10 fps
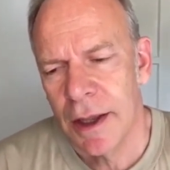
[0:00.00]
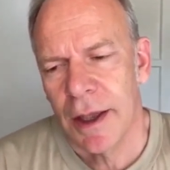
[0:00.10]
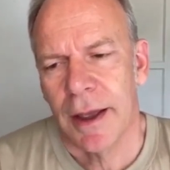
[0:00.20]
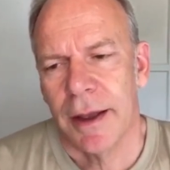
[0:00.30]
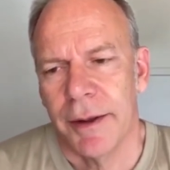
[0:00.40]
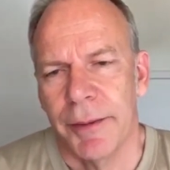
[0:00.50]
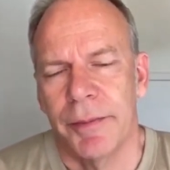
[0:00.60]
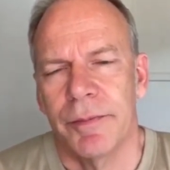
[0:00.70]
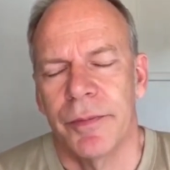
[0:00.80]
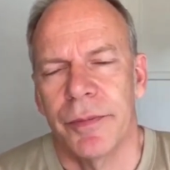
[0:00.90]

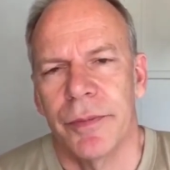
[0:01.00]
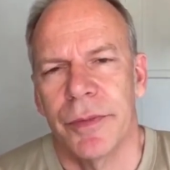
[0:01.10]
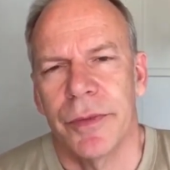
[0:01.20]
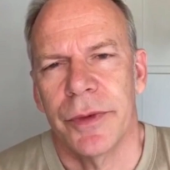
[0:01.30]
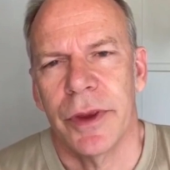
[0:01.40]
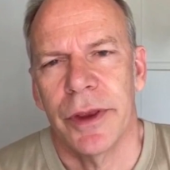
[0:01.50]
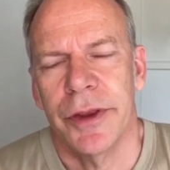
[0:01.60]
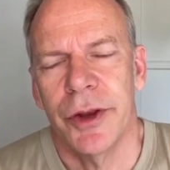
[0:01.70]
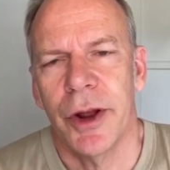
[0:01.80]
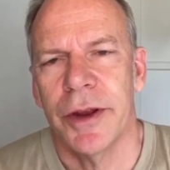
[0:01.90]
you
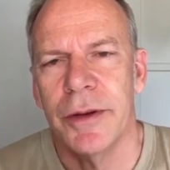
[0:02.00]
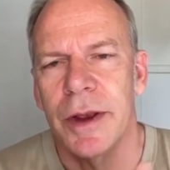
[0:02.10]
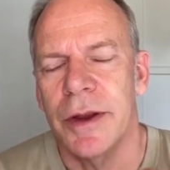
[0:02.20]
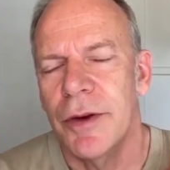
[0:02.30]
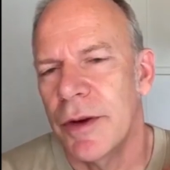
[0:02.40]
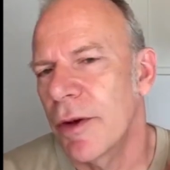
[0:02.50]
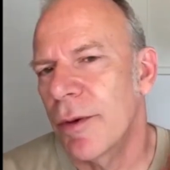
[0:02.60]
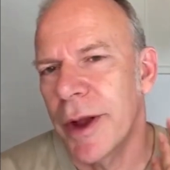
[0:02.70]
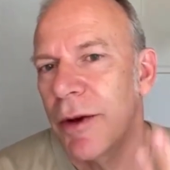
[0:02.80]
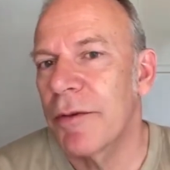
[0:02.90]
know, I'd go away
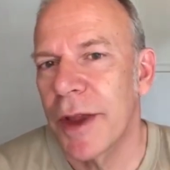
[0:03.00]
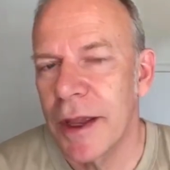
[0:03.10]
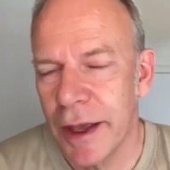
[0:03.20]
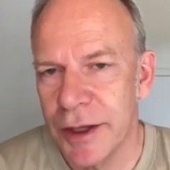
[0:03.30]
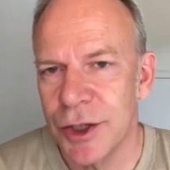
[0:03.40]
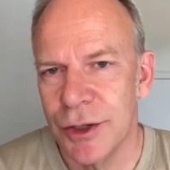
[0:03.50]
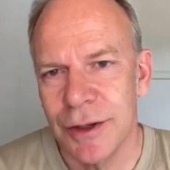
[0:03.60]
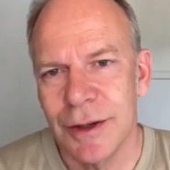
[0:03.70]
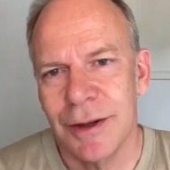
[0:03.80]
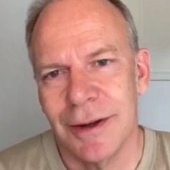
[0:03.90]
on vacation
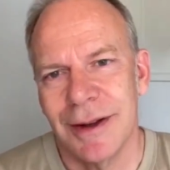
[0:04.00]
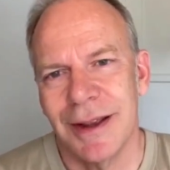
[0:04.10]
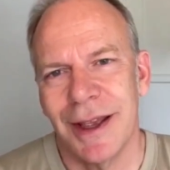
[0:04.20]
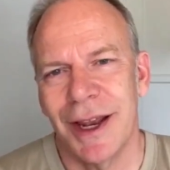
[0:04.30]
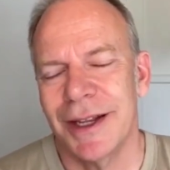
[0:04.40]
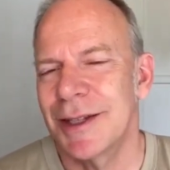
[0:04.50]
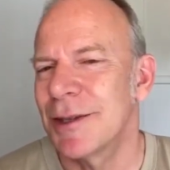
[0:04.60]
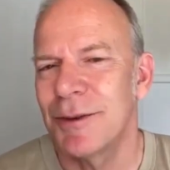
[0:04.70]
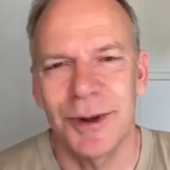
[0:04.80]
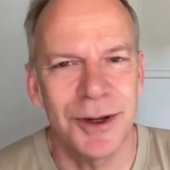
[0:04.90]
and I'd still
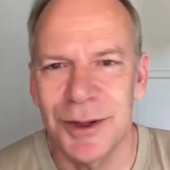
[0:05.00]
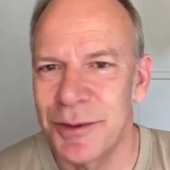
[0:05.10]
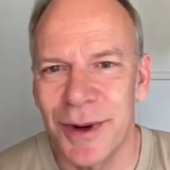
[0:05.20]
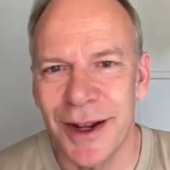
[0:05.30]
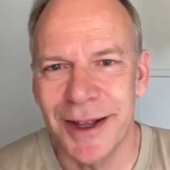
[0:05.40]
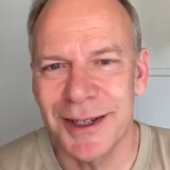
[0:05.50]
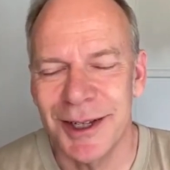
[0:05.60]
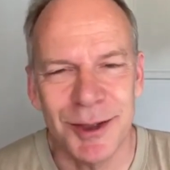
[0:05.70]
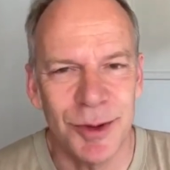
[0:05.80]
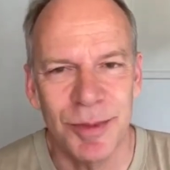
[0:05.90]
want to do
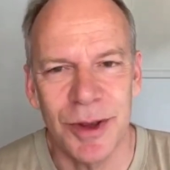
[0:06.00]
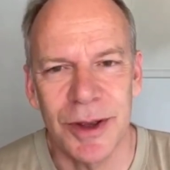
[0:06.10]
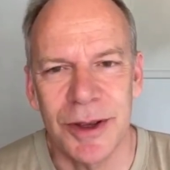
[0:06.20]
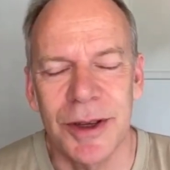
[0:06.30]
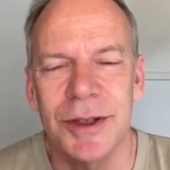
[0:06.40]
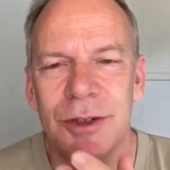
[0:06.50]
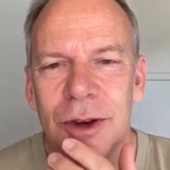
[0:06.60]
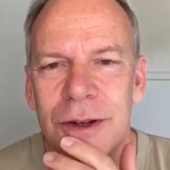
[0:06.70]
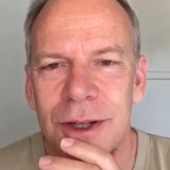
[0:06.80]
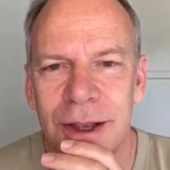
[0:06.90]
Pilates with my
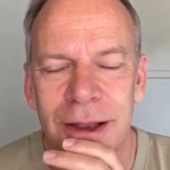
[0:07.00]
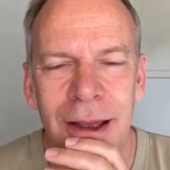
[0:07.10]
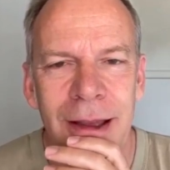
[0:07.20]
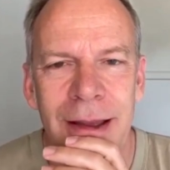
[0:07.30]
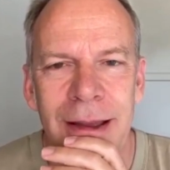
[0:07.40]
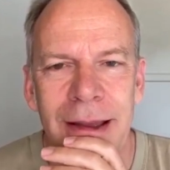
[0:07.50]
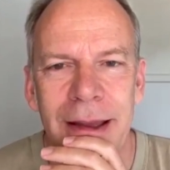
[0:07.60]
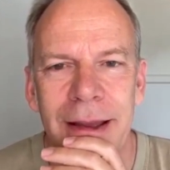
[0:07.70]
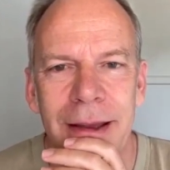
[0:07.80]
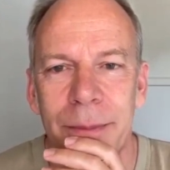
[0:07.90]
instructor,
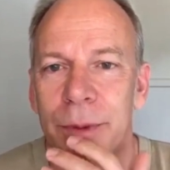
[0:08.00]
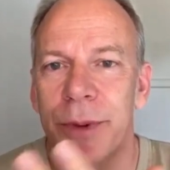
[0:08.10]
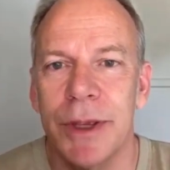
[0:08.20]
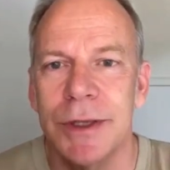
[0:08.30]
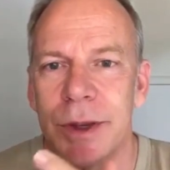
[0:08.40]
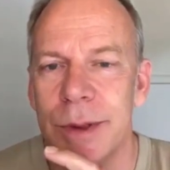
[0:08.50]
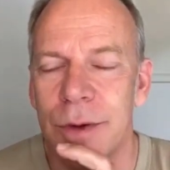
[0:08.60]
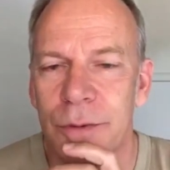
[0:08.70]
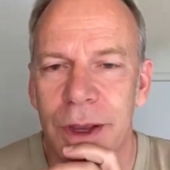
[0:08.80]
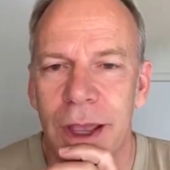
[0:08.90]
but because I was on
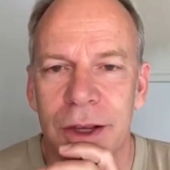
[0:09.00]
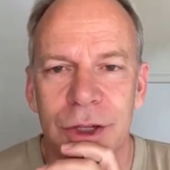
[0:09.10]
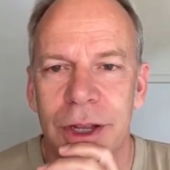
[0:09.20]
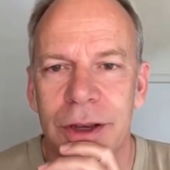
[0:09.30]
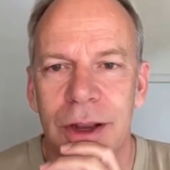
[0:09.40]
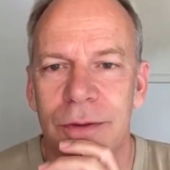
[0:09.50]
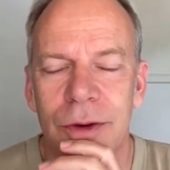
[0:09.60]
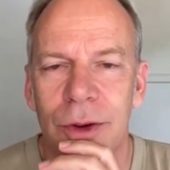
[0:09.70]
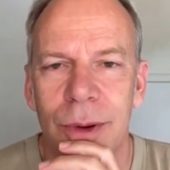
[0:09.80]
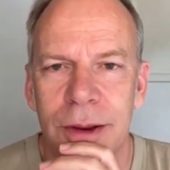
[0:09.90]
vacation, I'd never do
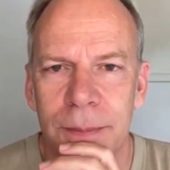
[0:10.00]
it.